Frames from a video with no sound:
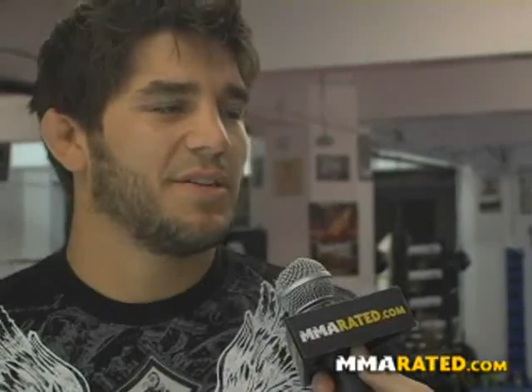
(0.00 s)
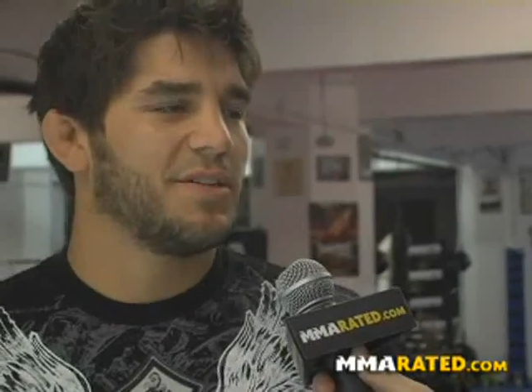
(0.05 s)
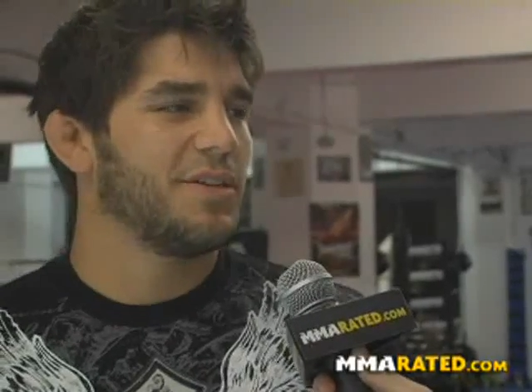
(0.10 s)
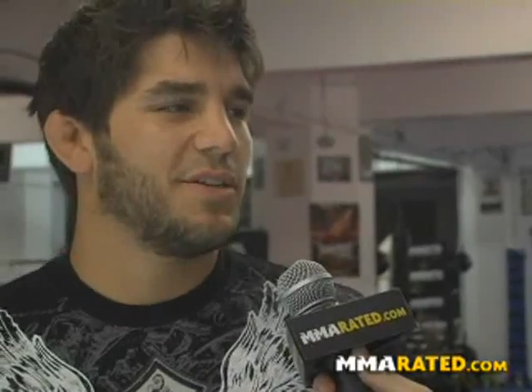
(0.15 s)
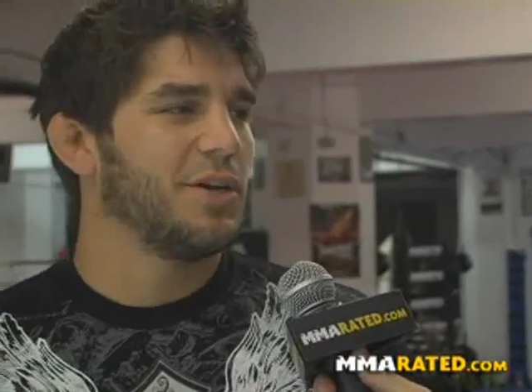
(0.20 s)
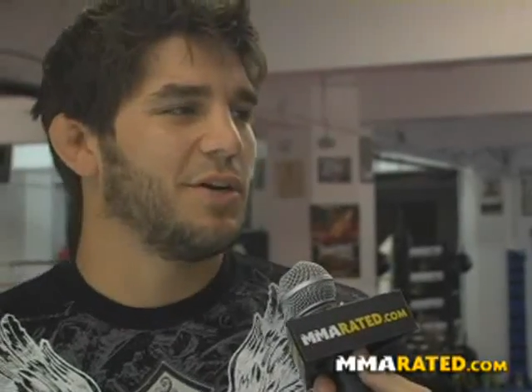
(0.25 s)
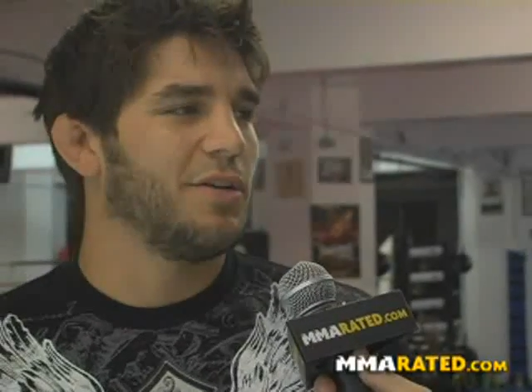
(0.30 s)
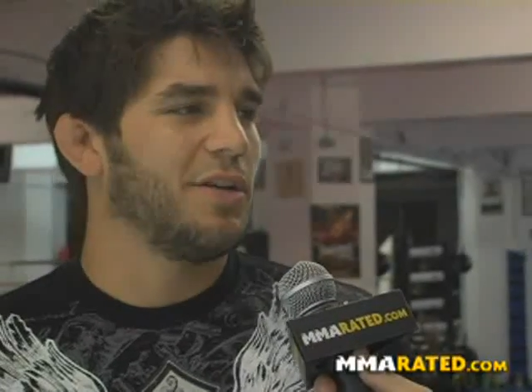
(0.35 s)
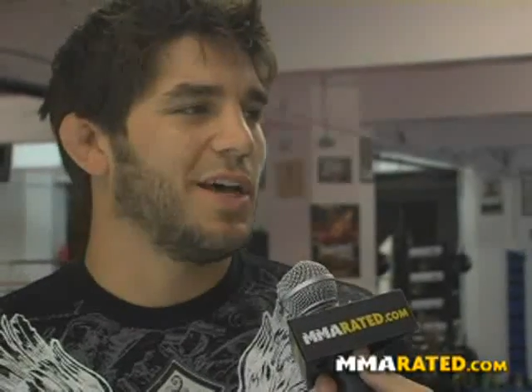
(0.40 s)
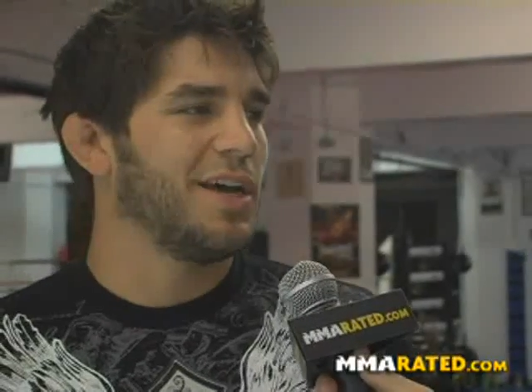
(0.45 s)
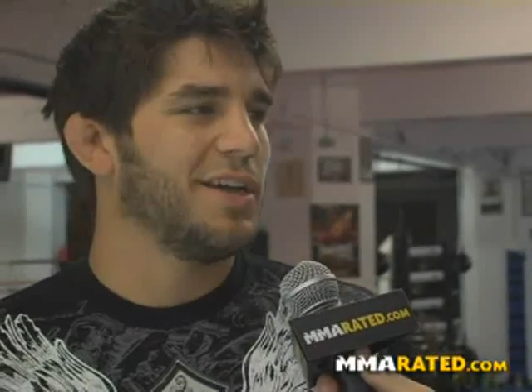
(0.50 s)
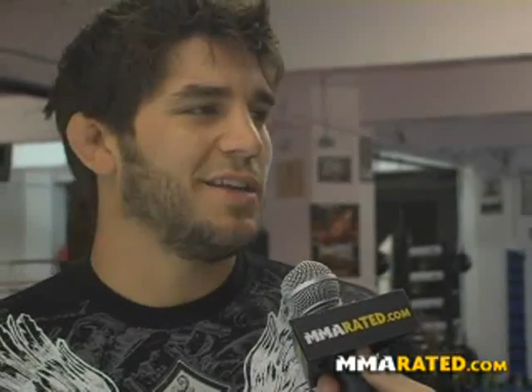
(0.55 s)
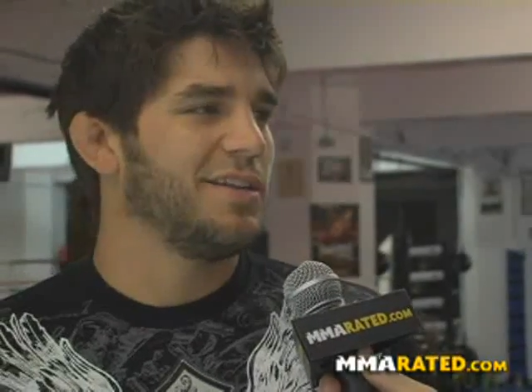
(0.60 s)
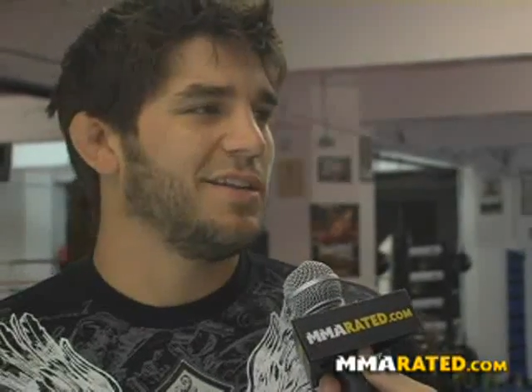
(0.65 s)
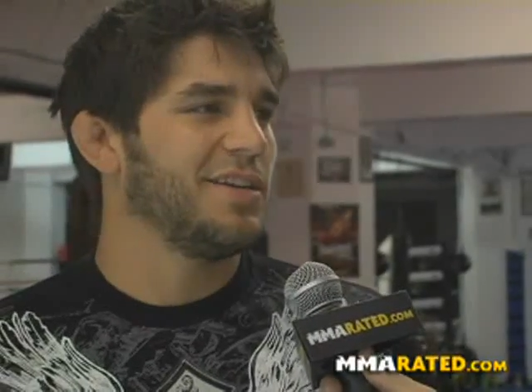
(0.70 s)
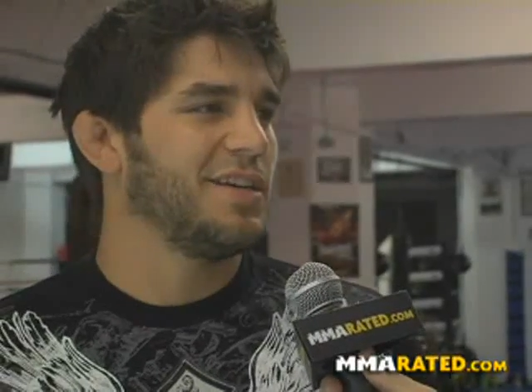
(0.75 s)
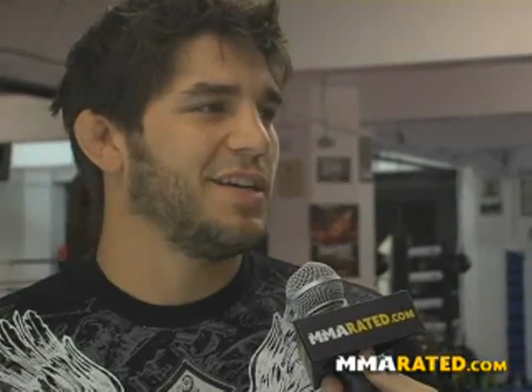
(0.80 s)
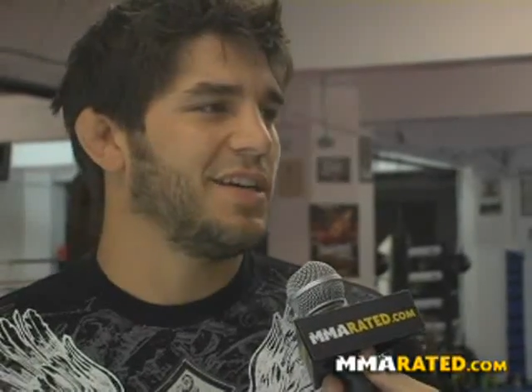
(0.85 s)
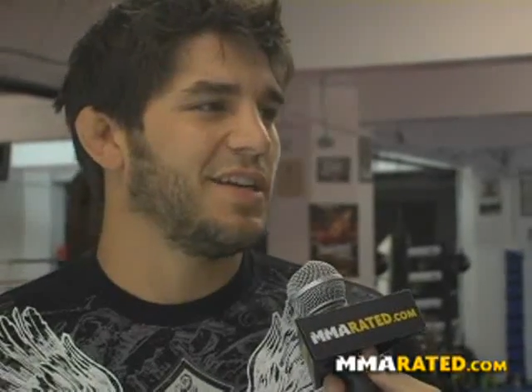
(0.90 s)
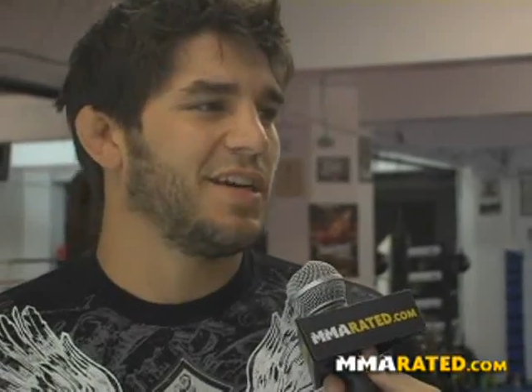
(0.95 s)

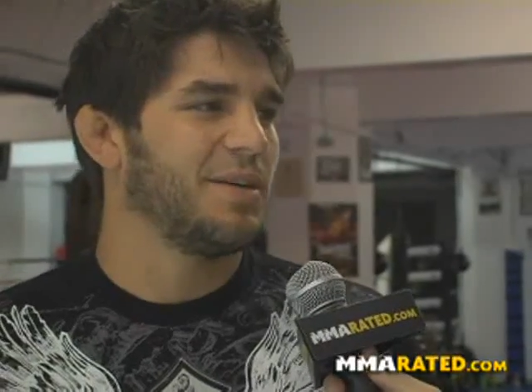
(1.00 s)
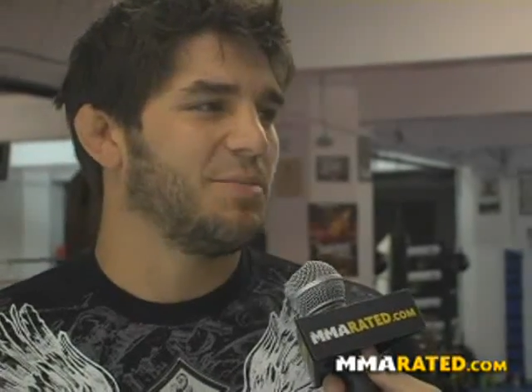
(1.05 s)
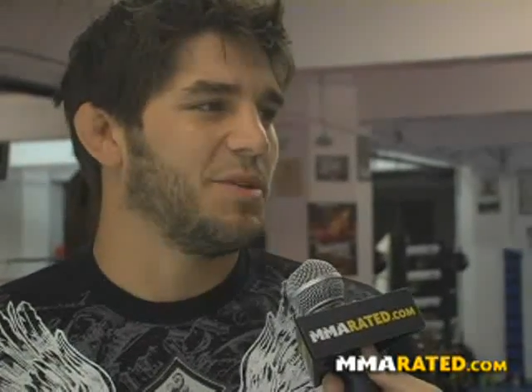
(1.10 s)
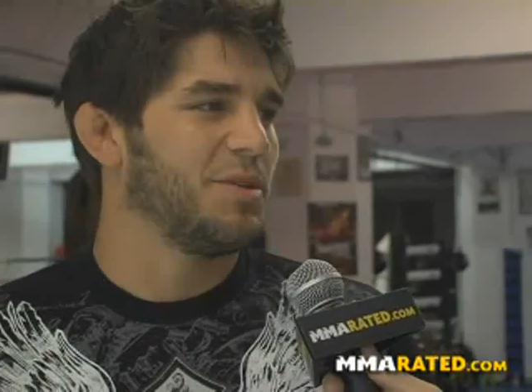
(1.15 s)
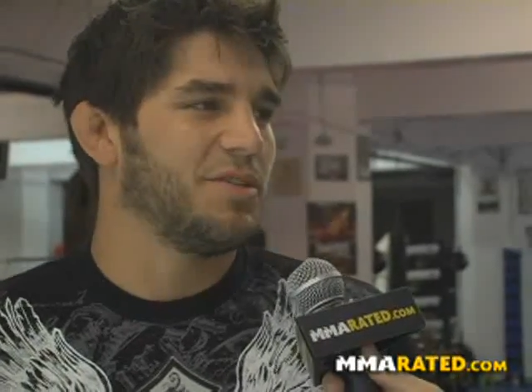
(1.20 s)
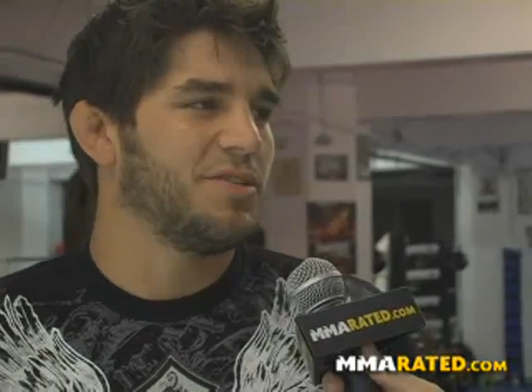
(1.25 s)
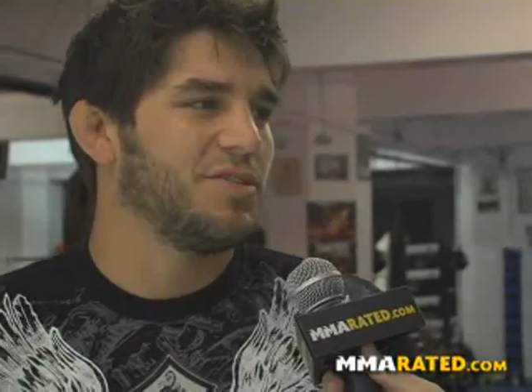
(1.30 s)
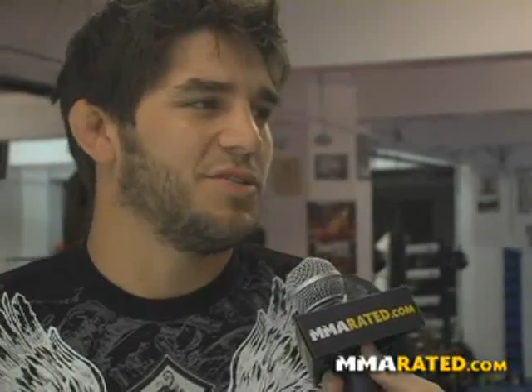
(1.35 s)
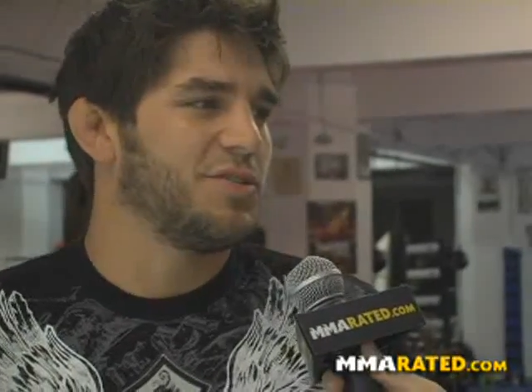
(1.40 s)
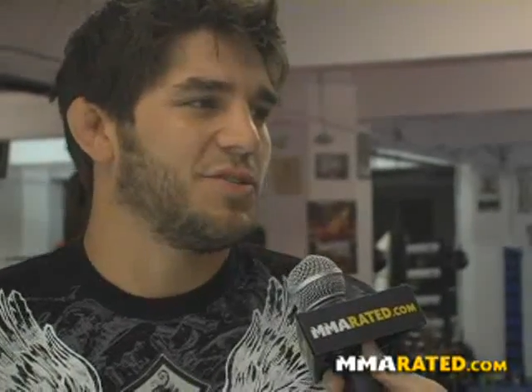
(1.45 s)
lightly, and I'm going to